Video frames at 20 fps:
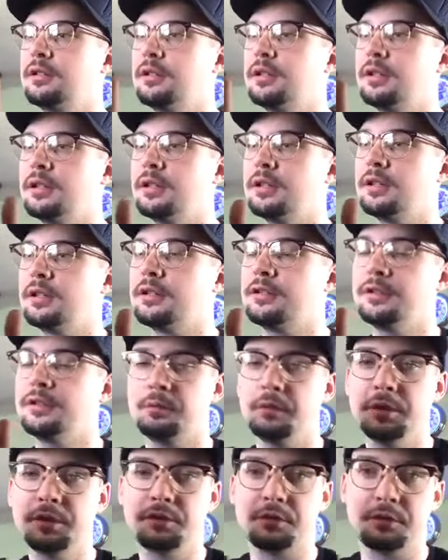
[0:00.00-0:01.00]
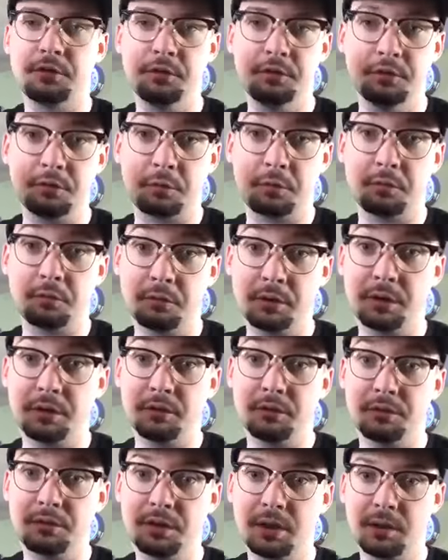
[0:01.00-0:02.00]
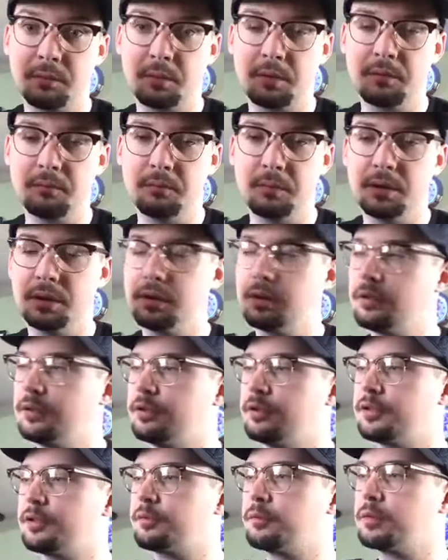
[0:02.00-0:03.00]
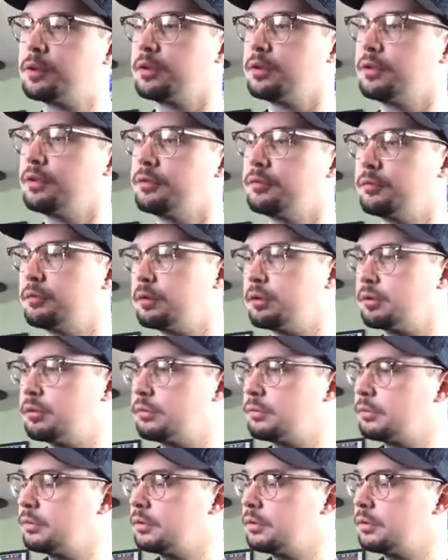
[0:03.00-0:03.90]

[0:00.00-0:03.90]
The original tuners were in really good shape, but just wanted to,